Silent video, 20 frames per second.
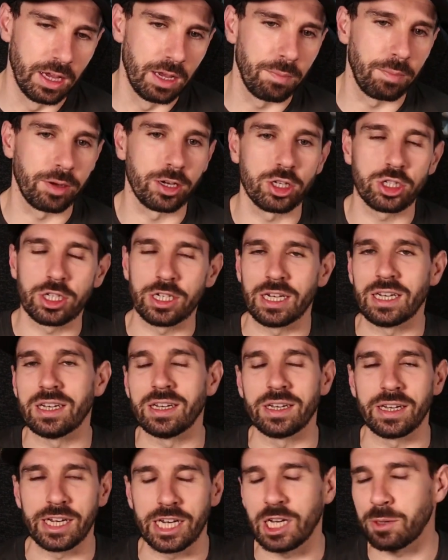because she
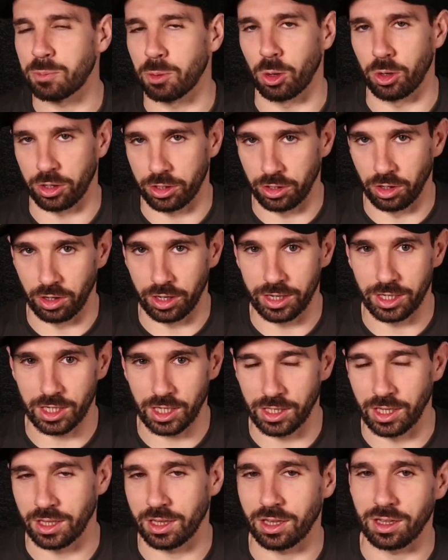didn't need product knowledge.
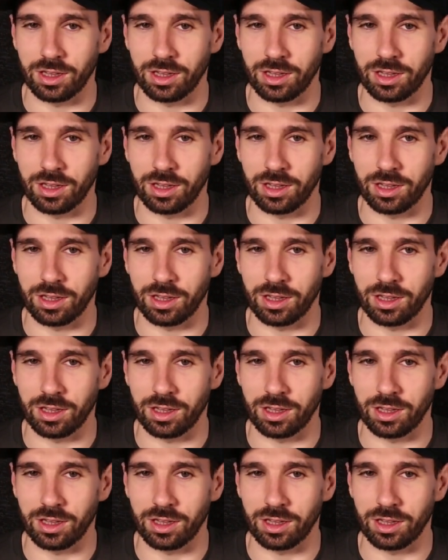And this is